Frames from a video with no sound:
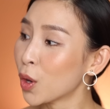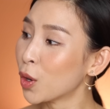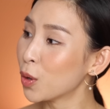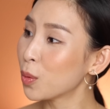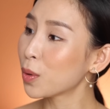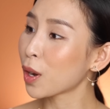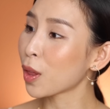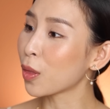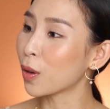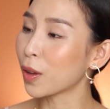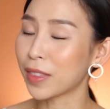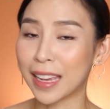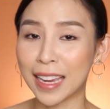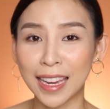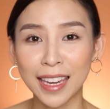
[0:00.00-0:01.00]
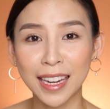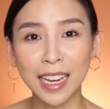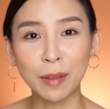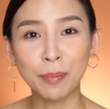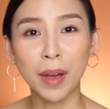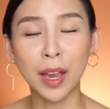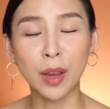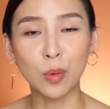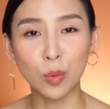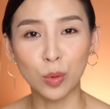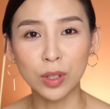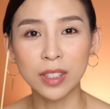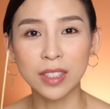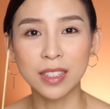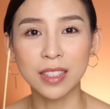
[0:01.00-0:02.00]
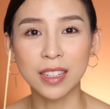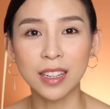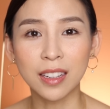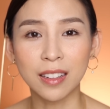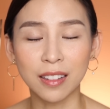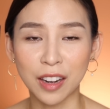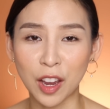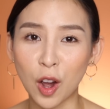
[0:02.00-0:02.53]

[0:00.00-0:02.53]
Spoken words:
Who would have thought that heating up a wooden stick could